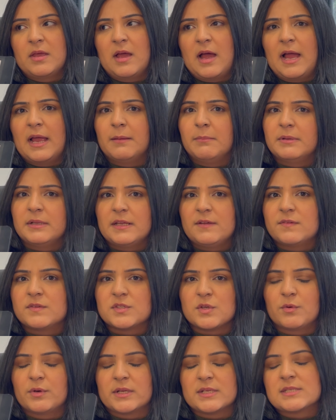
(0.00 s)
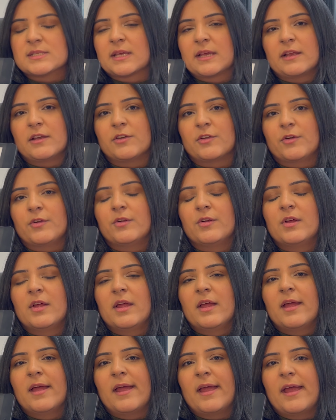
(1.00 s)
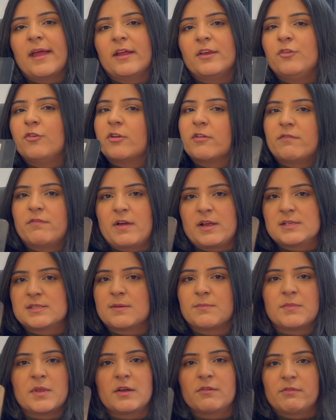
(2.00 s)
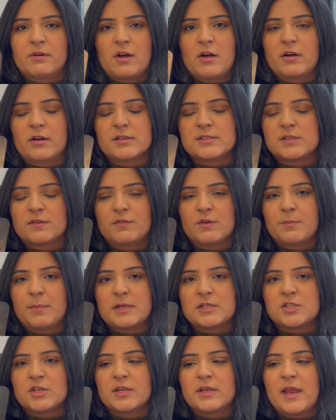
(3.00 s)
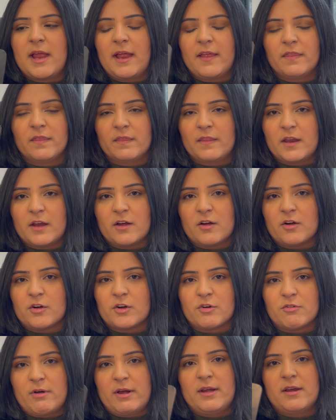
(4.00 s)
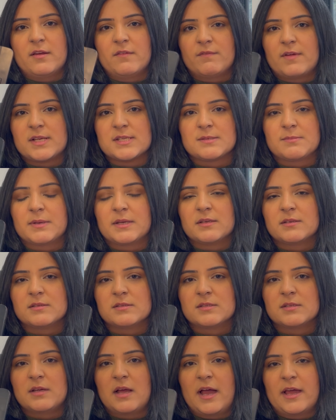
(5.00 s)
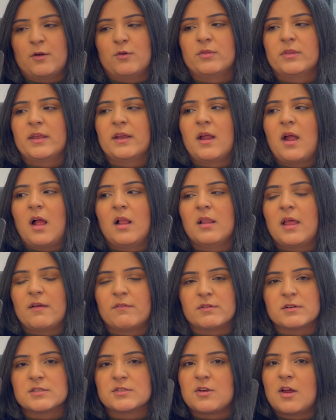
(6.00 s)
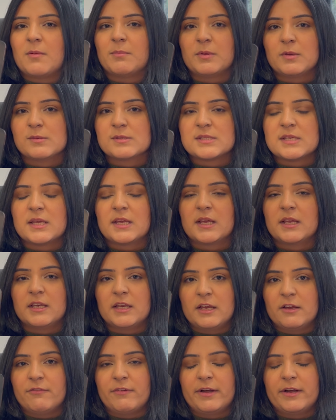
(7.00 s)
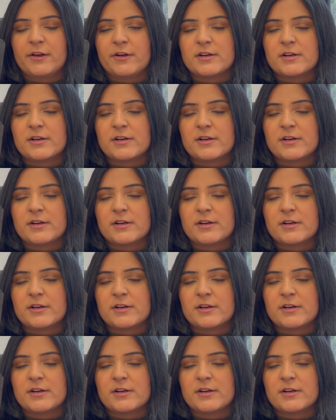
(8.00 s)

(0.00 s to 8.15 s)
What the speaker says: I believe so does Kindle, and you can find something regardless of your budget, and they're a great investment. I don't think I'll ever stop using an e-reader.